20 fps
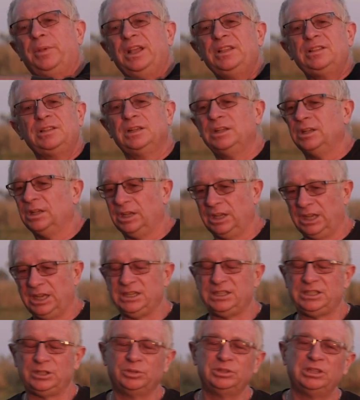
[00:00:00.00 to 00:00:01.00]
As a
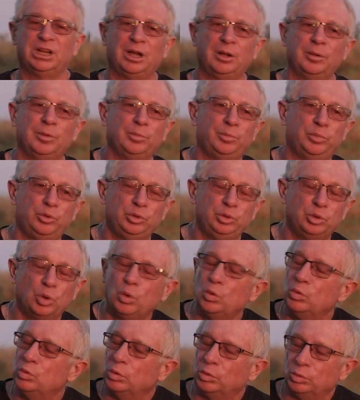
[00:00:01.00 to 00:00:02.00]
result, there will be no
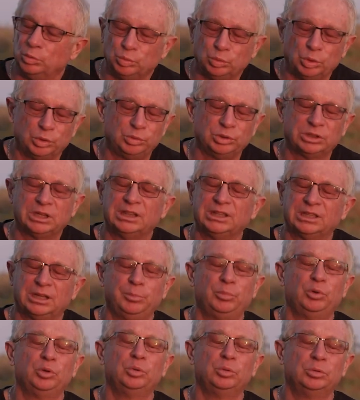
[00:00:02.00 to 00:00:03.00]
water here, or at
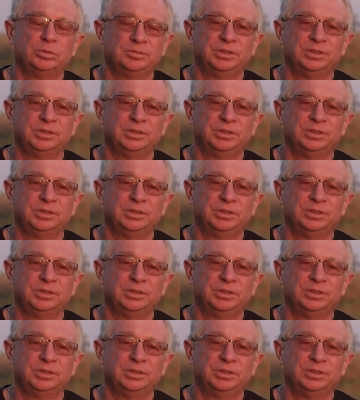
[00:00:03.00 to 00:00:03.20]
least very